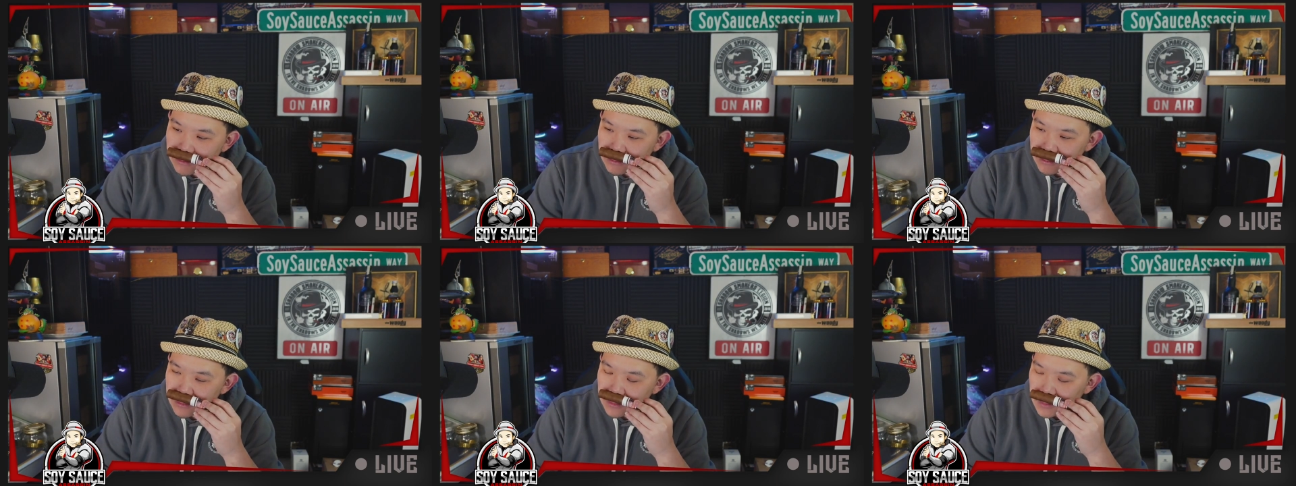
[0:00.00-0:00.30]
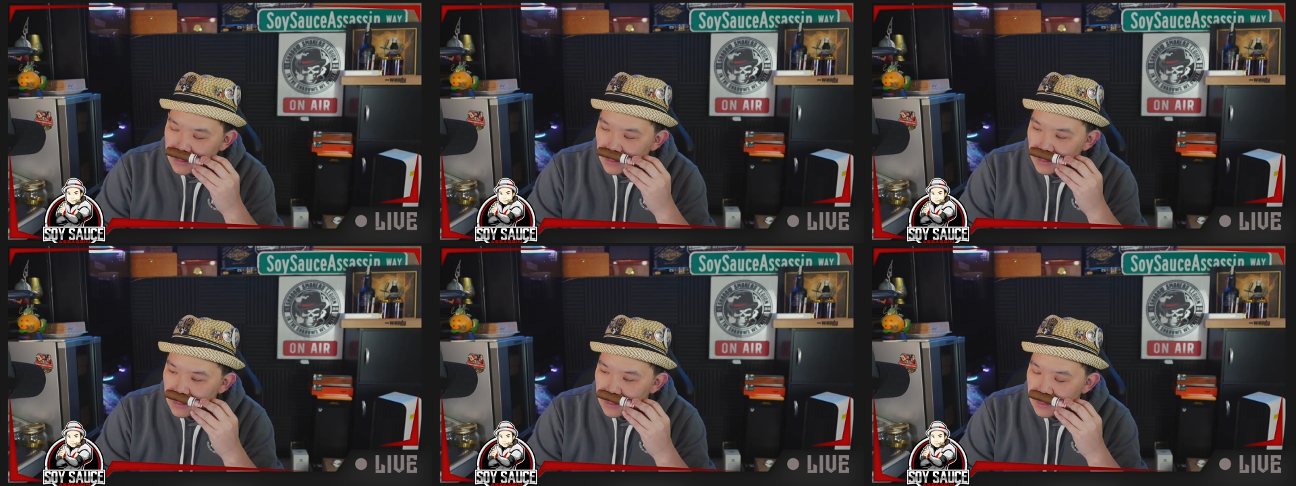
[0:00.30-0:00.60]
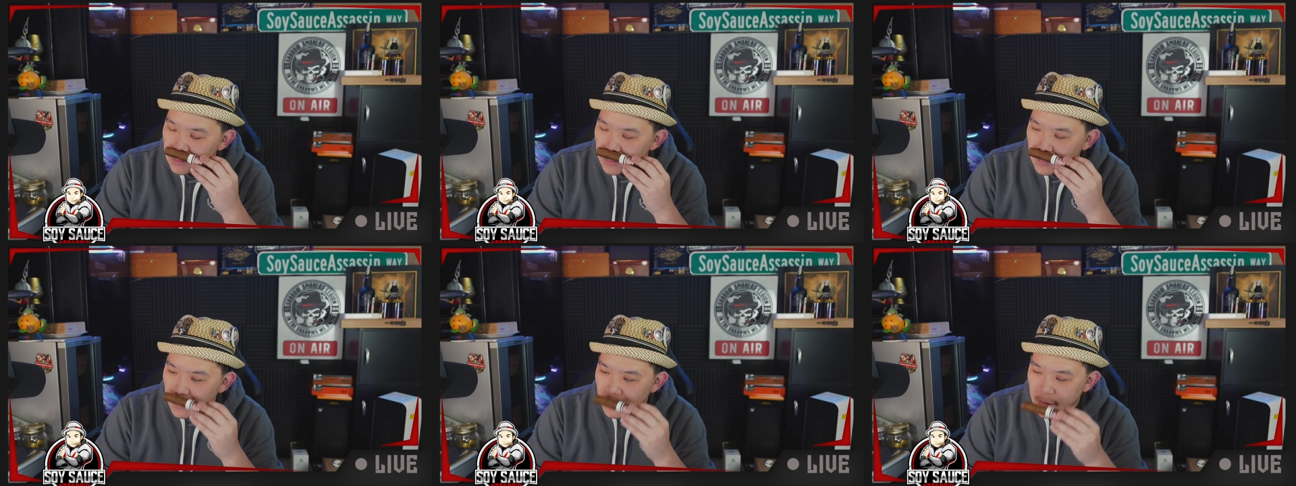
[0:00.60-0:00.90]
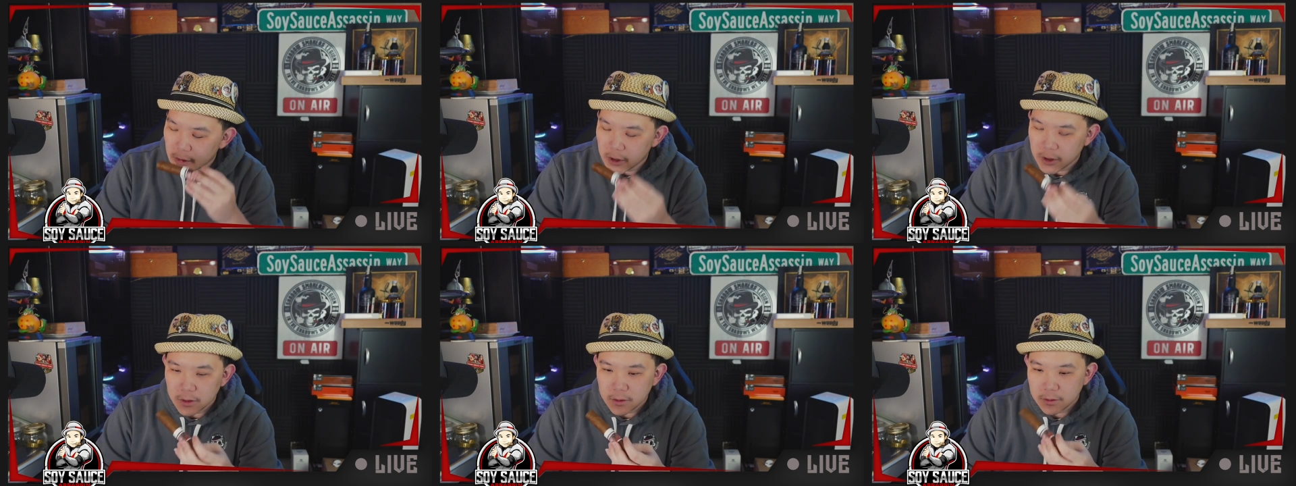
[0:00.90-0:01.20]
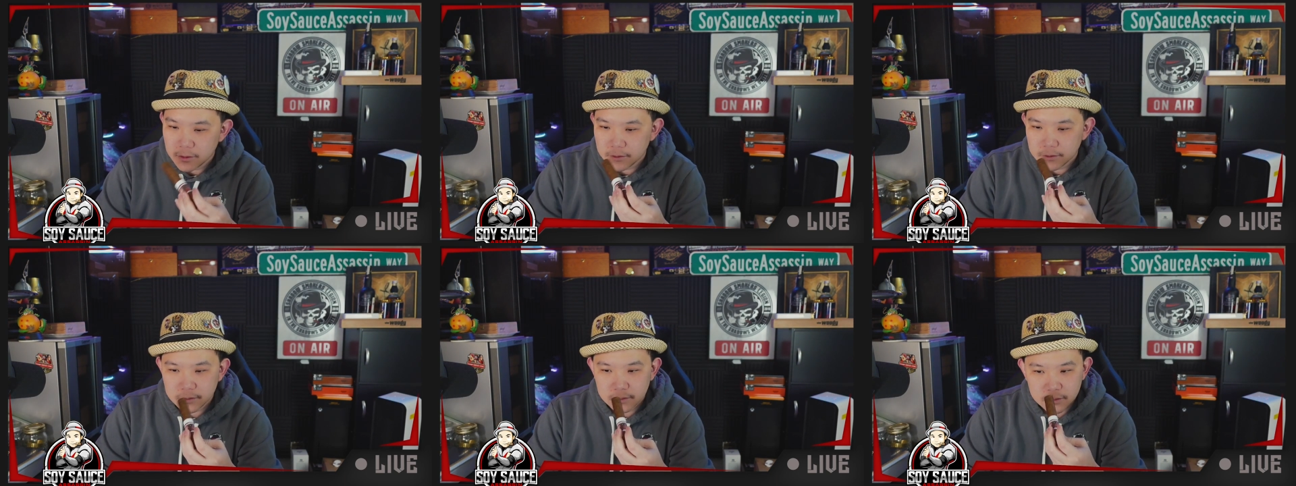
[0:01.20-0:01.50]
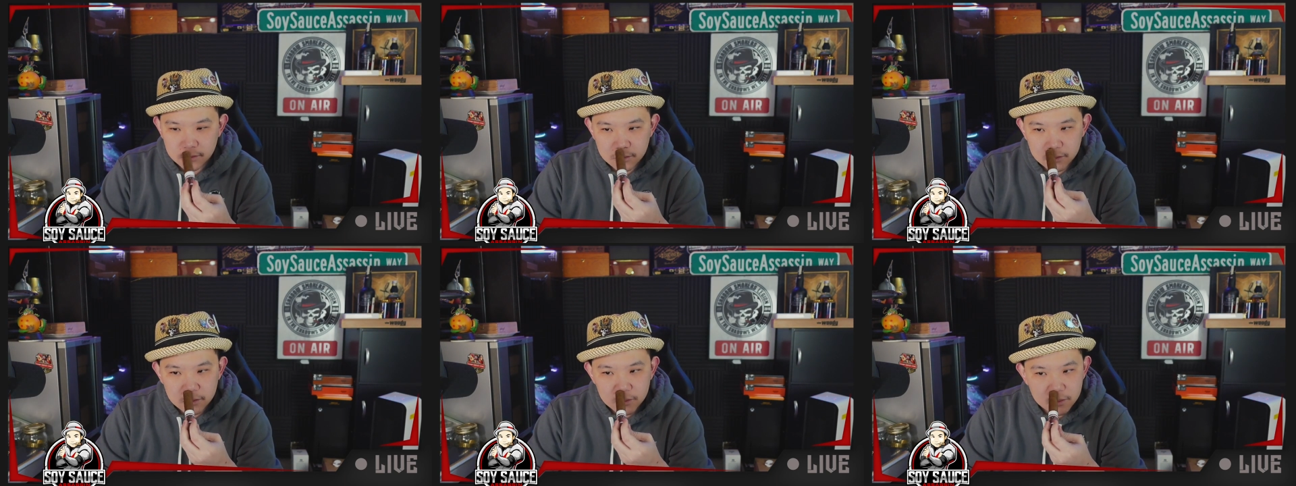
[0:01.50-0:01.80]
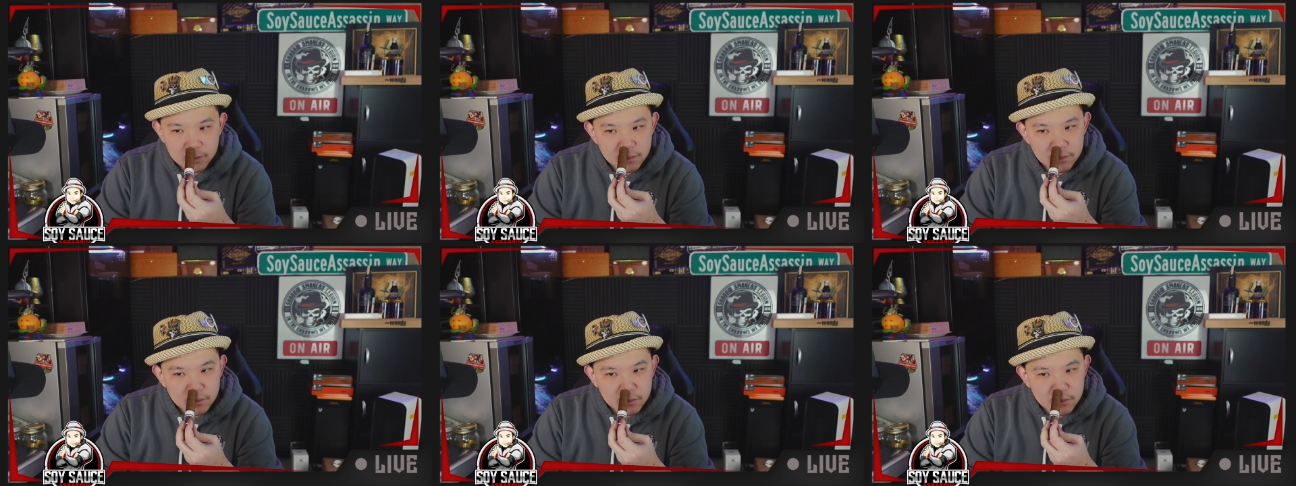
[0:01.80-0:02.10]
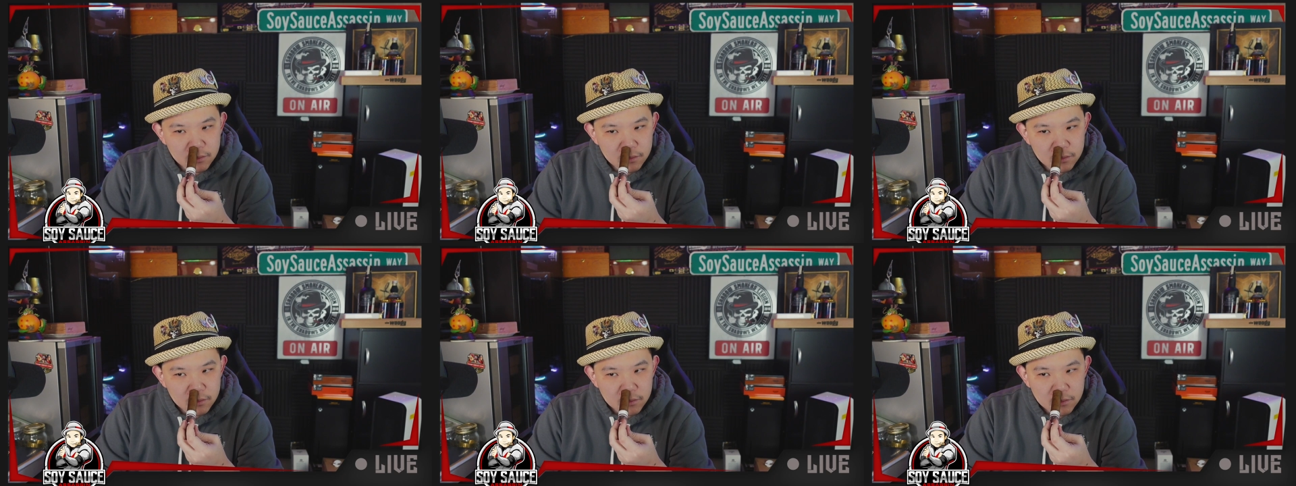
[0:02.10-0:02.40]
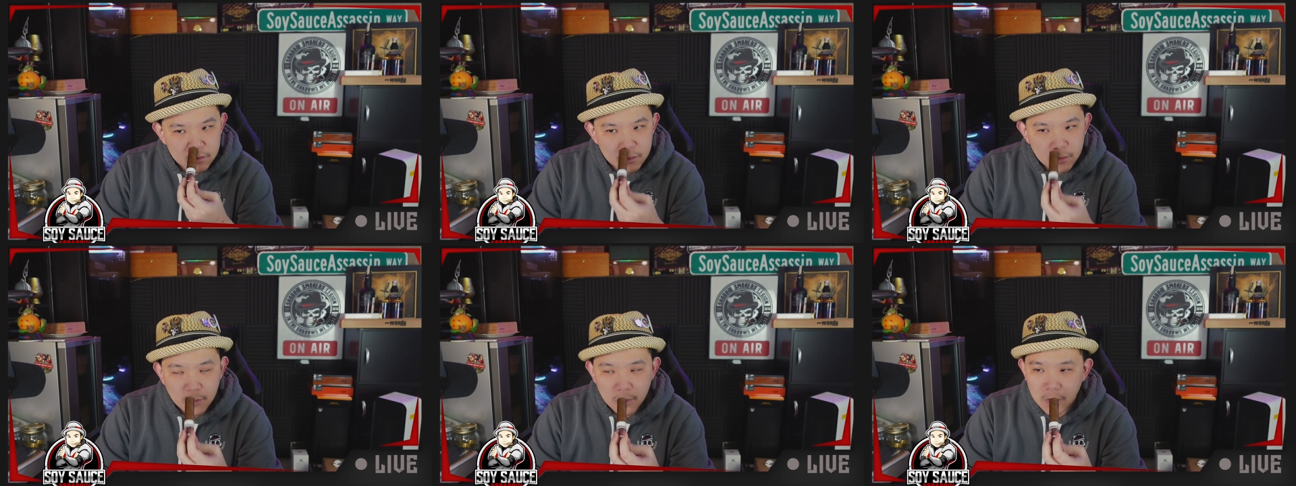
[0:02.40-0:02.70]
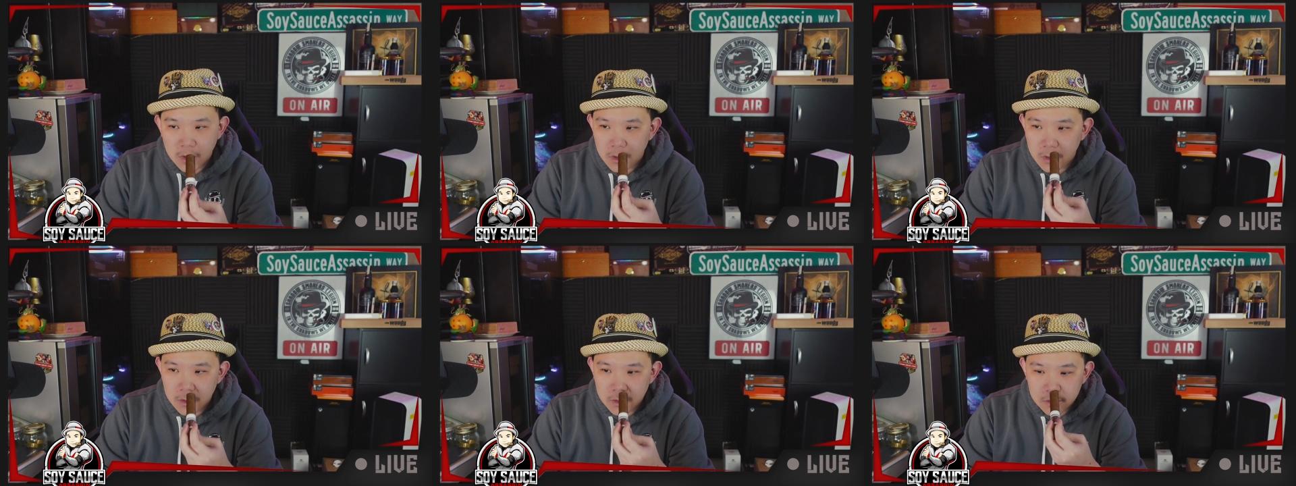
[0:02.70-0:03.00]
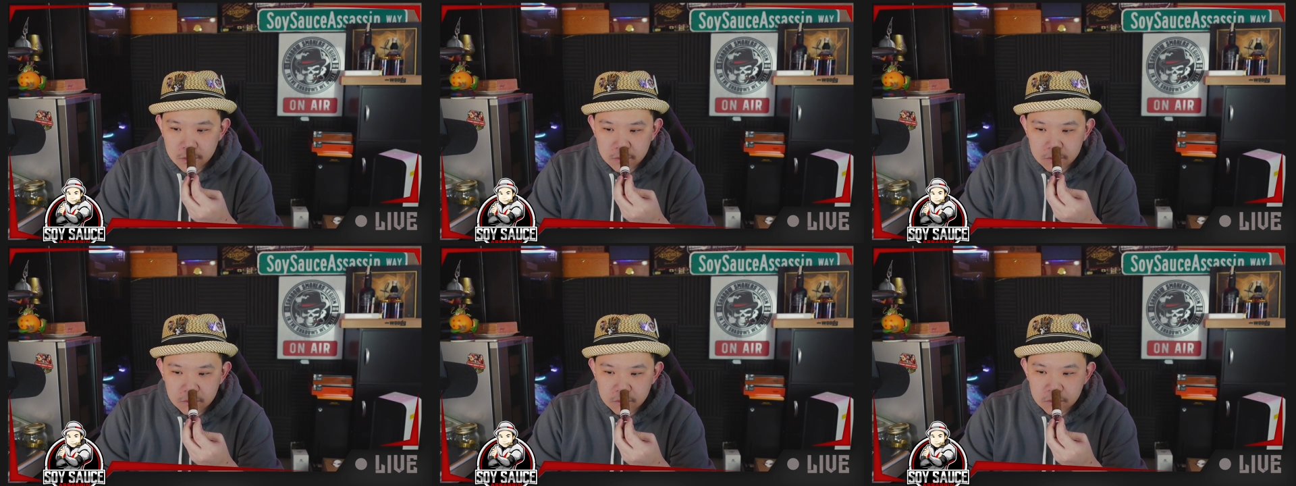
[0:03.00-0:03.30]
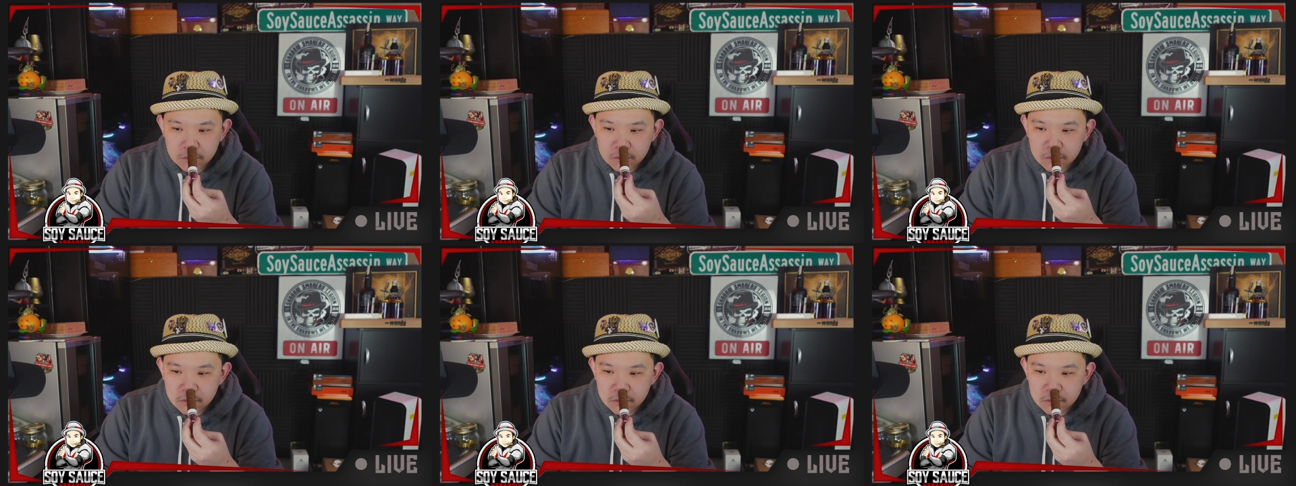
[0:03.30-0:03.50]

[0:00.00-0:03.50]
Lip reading: No one is speaking in this clip.